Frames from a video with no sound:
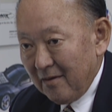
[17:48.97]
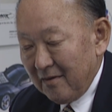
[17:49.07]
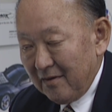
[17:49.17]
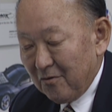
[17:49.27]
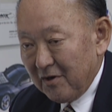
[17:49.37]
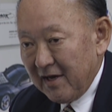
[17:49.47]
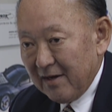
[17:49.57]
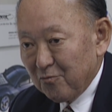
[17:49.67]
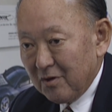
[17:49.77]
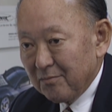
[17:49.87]
it only had
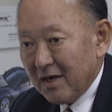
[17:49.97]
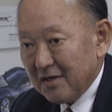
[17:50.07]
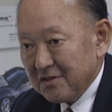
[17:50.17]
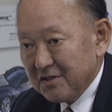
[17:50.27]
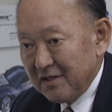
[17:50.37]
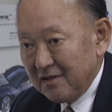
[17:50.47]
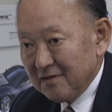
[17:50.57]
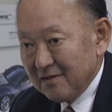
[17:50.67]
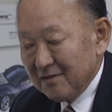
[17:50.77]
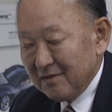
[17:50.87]
one bucket seat,
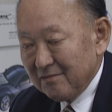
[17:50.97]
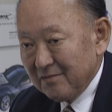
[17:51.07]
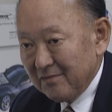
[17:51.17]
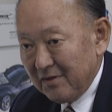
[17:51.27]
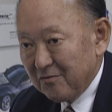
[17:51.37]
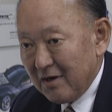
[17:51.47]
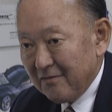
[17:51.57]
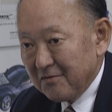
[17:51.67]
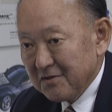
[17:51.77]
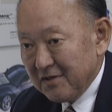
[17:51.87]
the
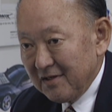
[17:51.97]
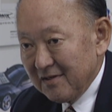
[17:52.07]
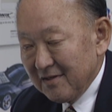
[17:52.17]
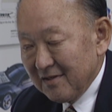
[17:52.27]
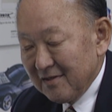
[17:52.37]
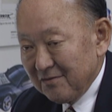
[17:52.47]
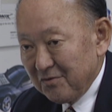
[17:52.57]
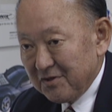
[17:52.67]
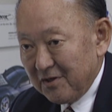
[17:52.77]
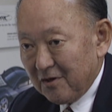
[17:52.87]
driver's seat. It
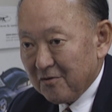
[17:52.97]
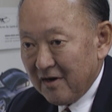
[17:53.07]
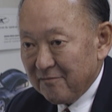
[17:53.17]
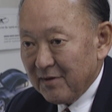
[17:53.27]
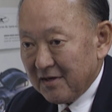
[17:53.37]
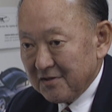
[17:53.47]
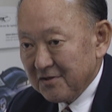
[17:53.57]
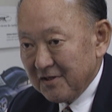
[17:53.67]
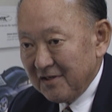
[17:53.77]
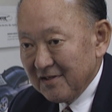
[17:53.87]
was an aircraft bucket
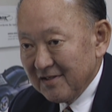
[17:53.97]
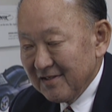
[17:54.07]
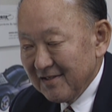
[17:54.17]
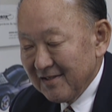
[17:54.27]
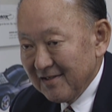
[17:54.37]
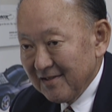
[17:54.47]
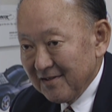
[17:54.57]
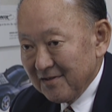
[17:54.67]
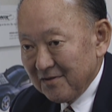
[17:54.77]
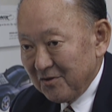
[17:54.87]
seat.
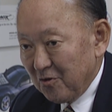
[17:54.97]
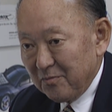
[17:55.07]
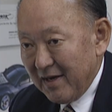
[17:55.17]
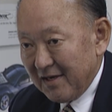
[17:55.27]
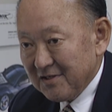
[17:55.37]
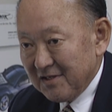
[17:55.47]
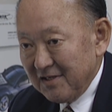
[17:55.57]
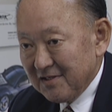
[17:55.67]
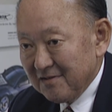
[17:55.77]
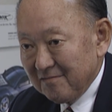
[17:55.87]
No back
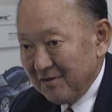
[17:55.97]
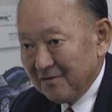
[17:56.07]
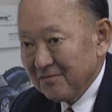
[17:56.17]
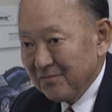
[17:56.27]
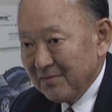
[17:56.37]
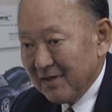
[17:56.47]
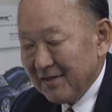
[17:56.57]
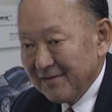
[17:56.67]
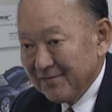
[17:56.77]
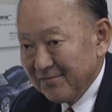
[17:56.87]
seats, it
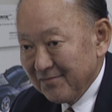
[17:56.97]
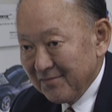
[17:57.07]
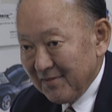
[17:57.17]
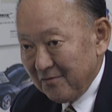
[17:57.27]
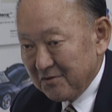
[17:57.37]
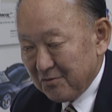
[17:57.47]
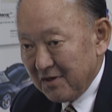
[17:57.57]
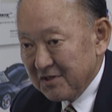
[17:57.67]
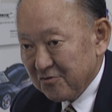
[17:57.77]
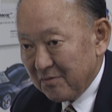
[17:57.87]
was
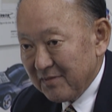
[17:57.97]
really stripped